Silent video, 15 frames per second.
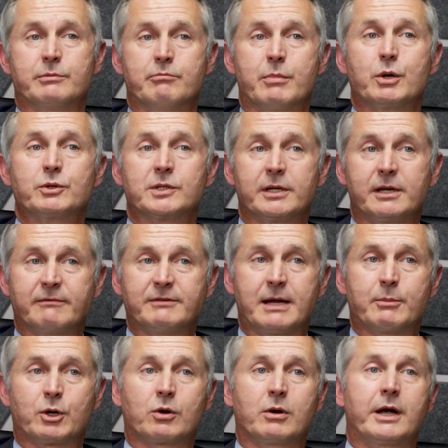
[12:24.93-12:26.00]
mostly of
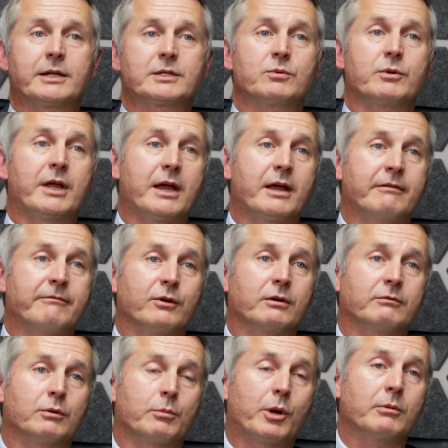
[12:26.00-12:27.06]
Democrats with a handful
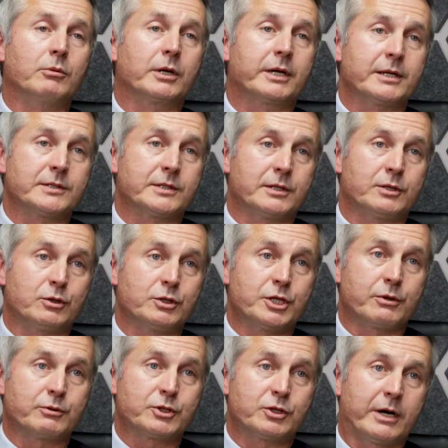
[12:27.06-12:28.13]
of Republicans under
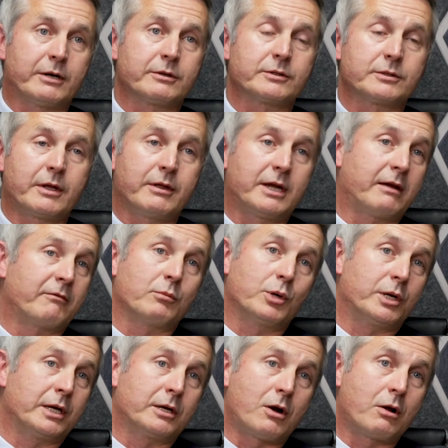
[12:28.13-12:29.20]
Joe Strauss. I think
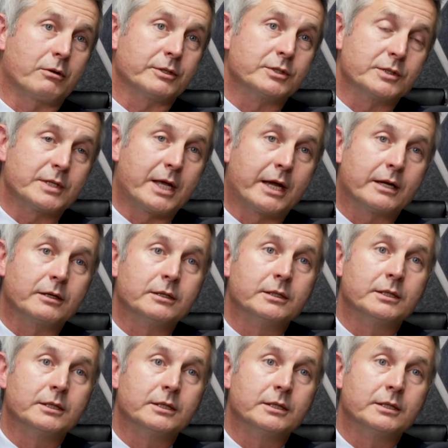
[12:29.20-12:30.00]
everybody acknowledges that.